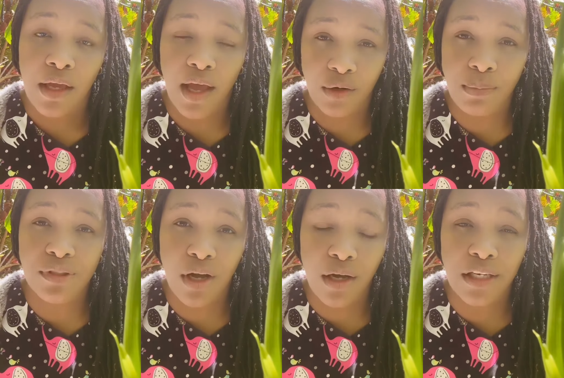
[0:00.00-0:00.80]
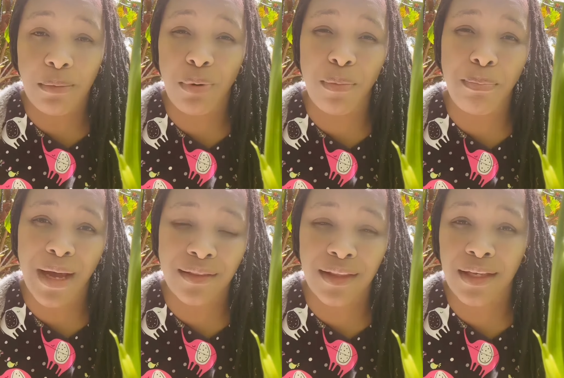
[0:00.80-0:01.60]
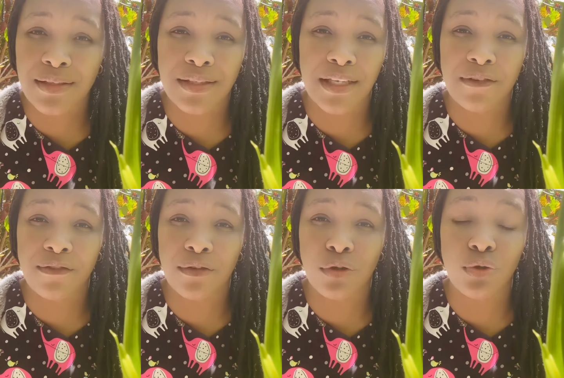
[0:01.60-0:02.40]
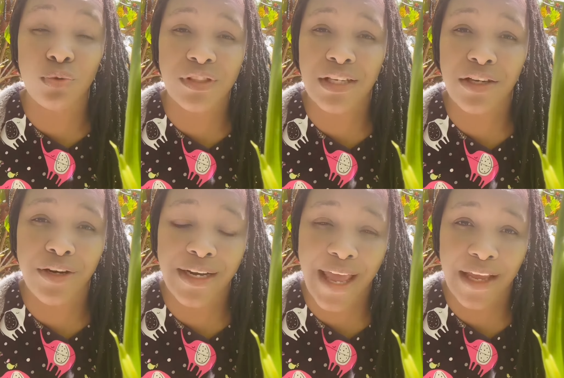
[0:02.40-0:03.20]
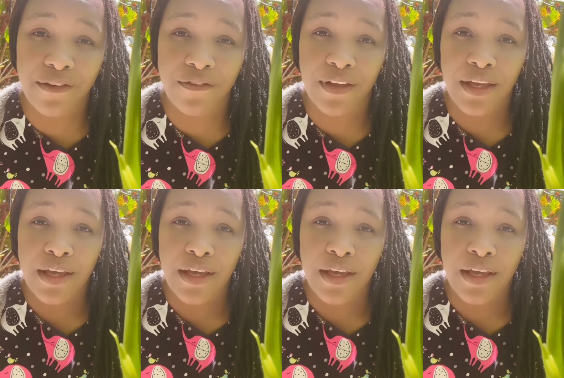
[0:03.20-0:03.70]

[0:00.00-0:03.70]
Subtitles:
and I'm talking about bad things, even losing their life,